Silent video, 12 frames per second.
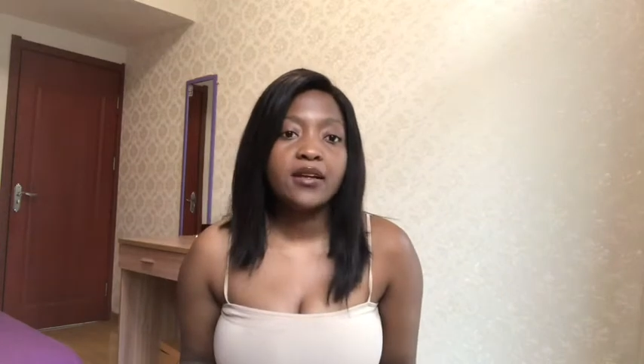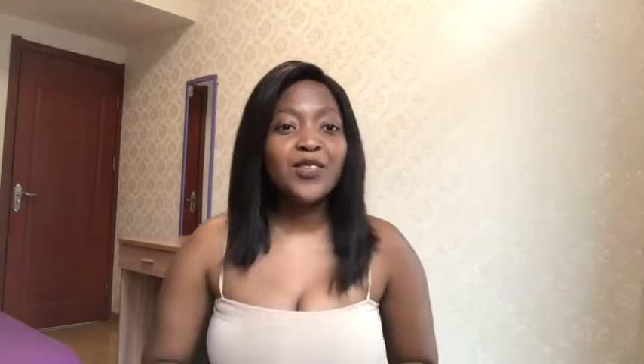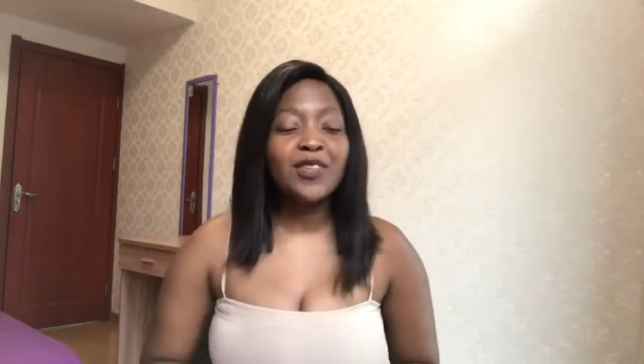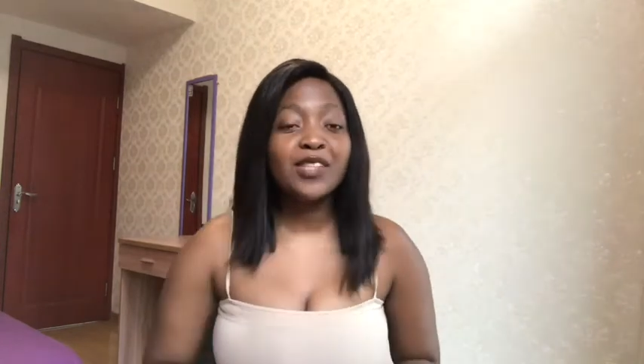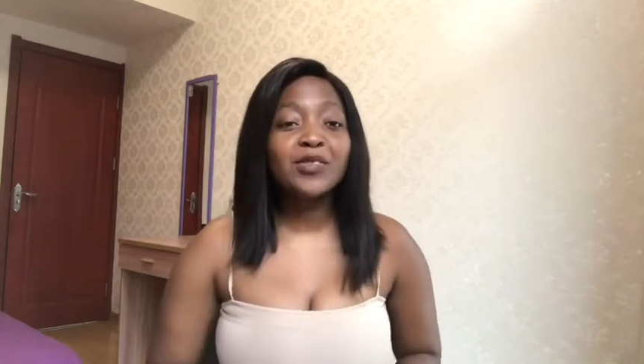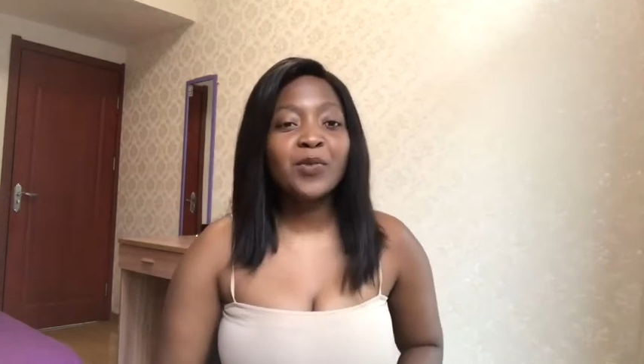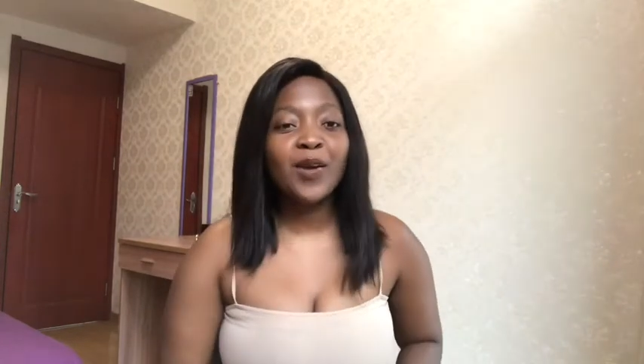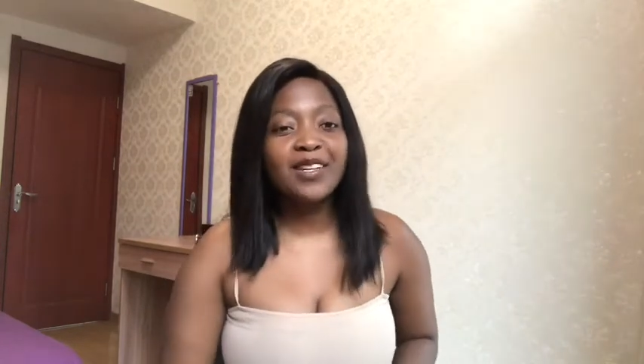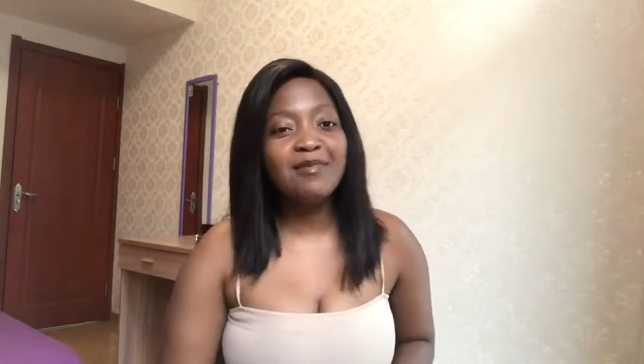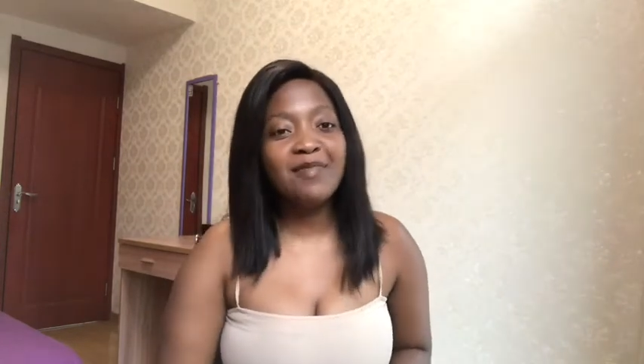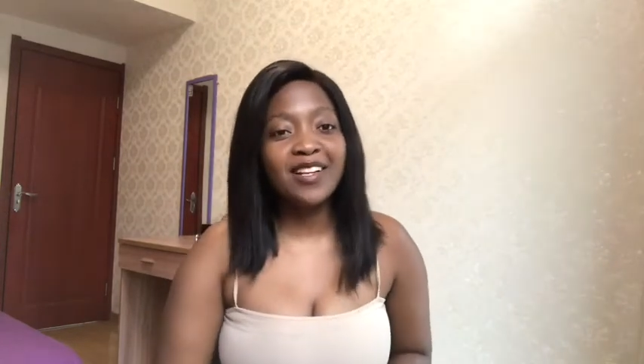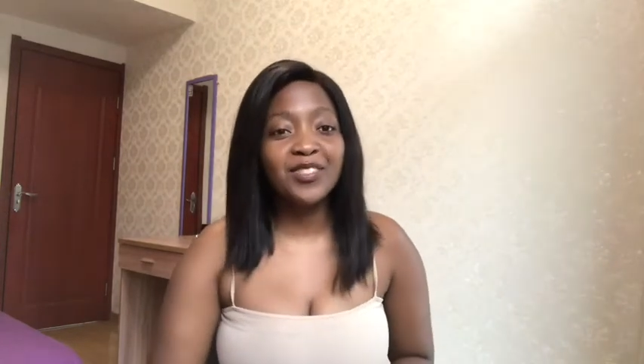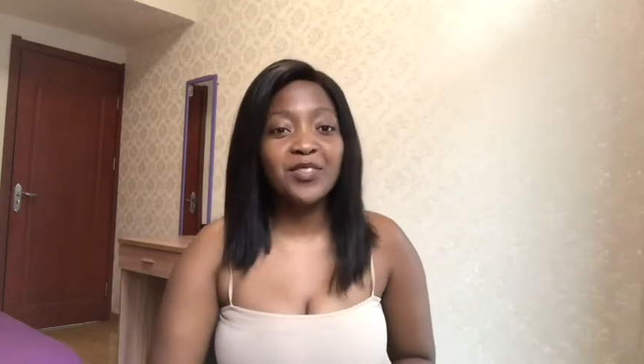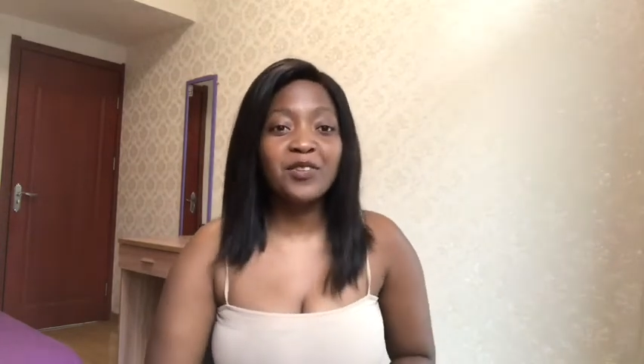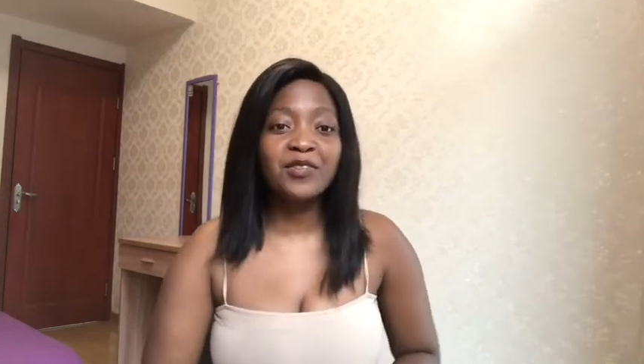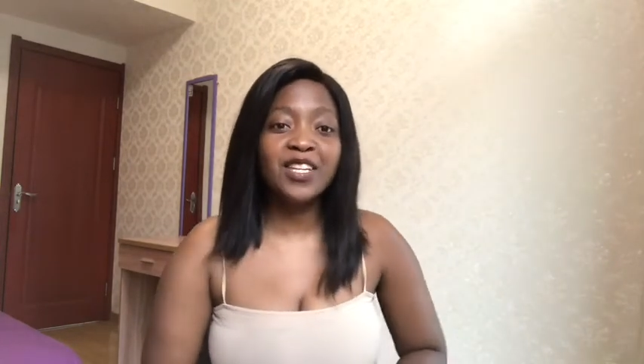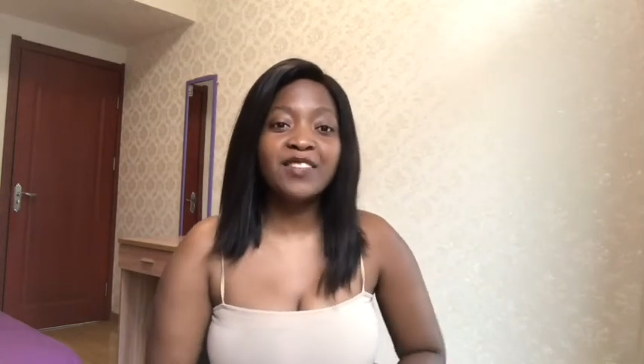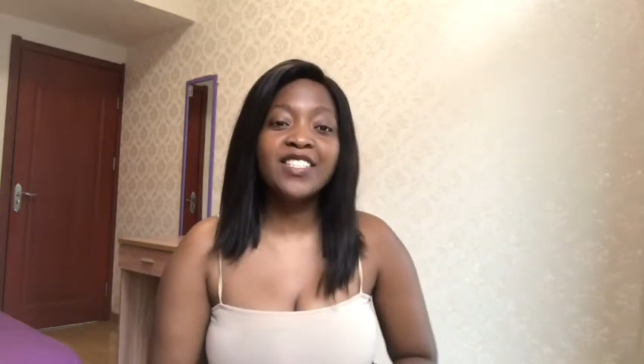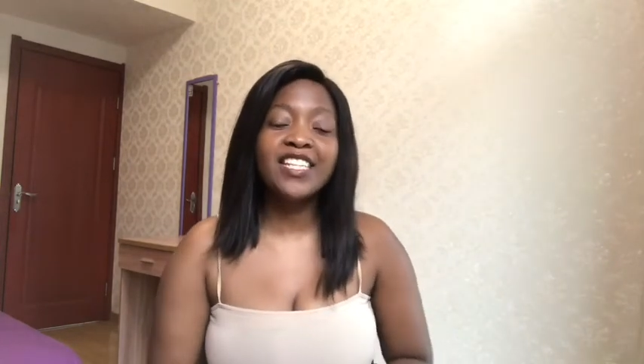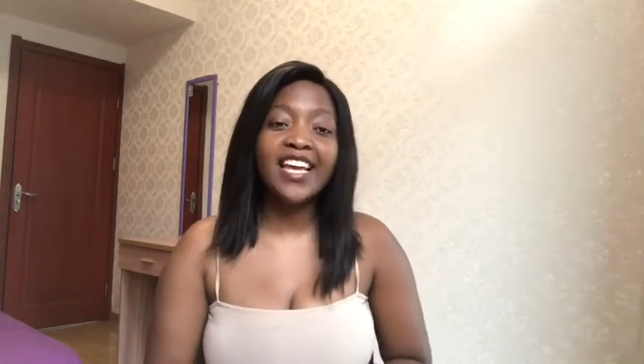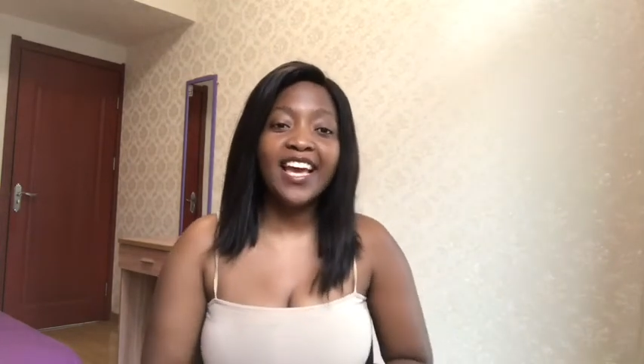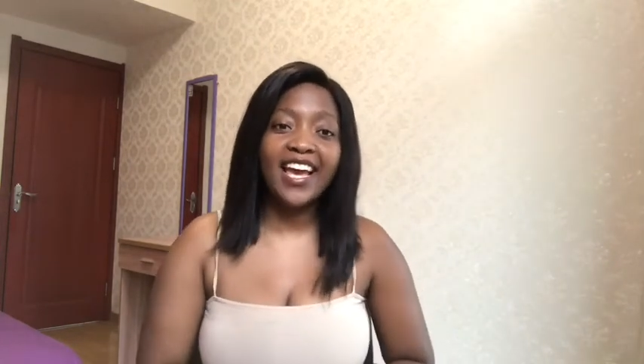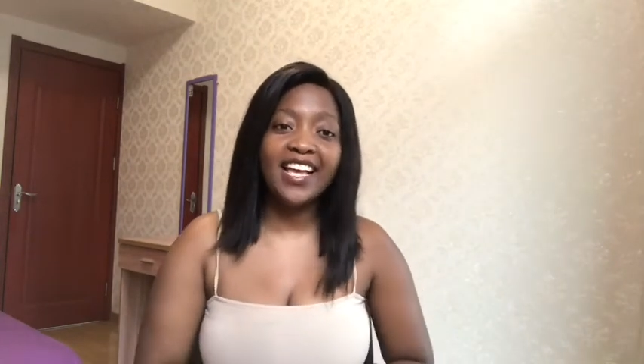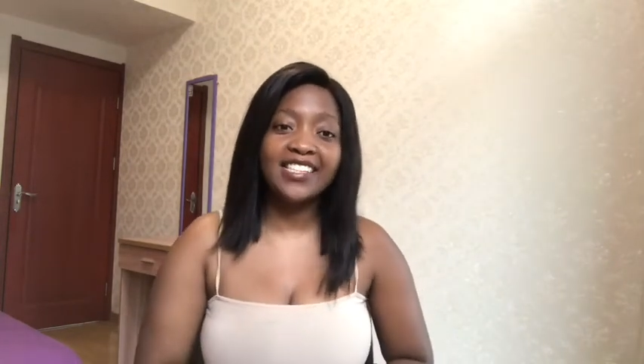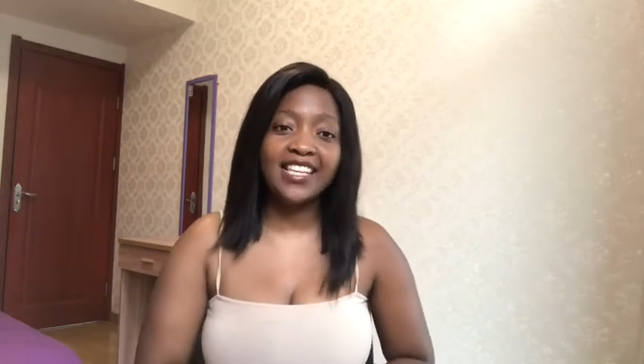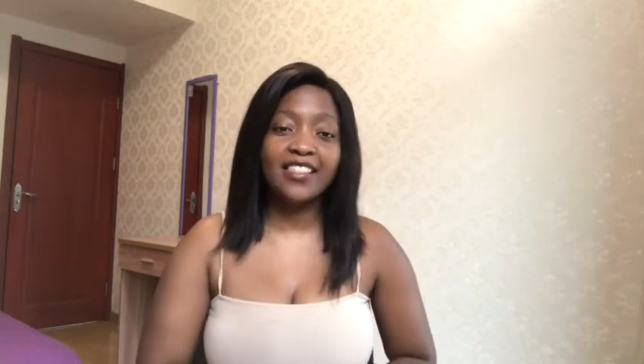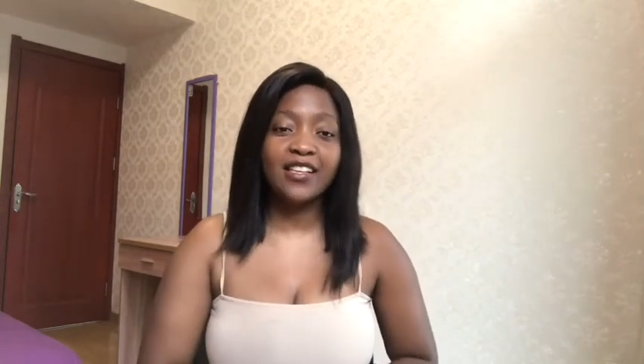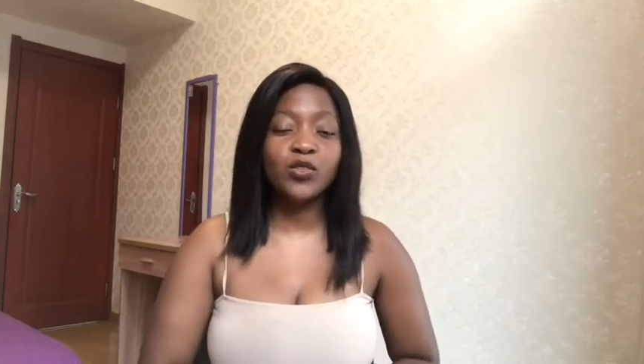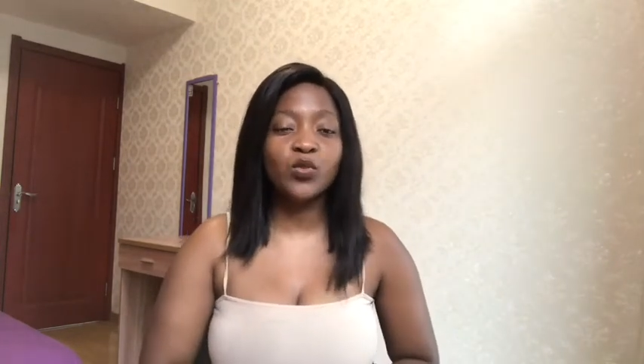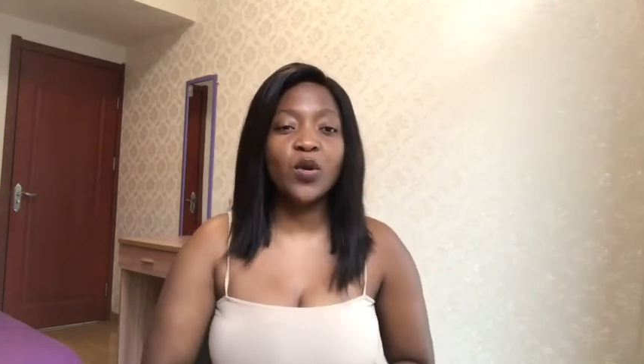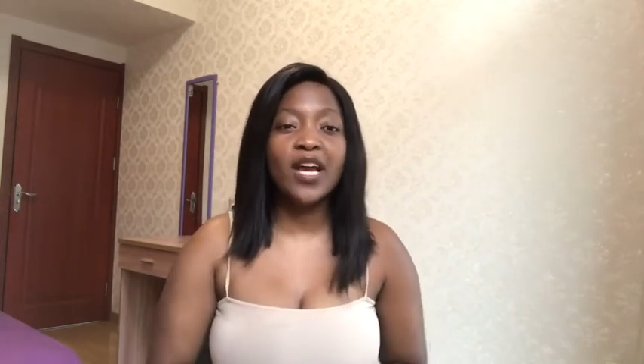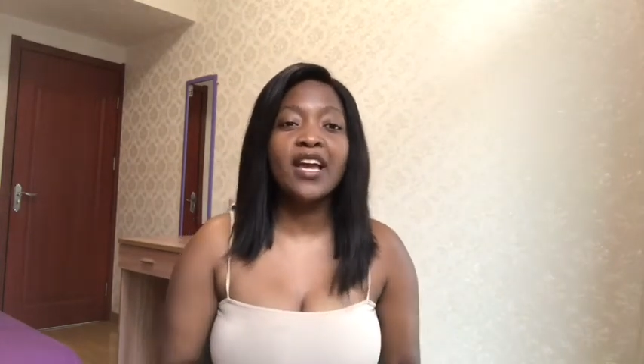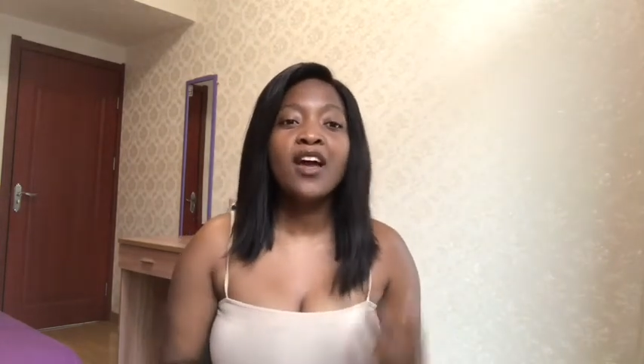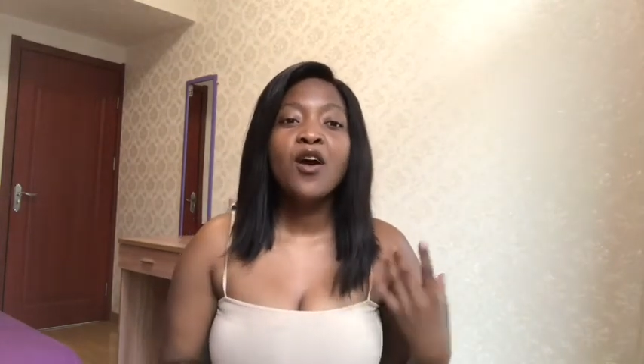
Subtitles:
So that's what margin of safety is, and that's why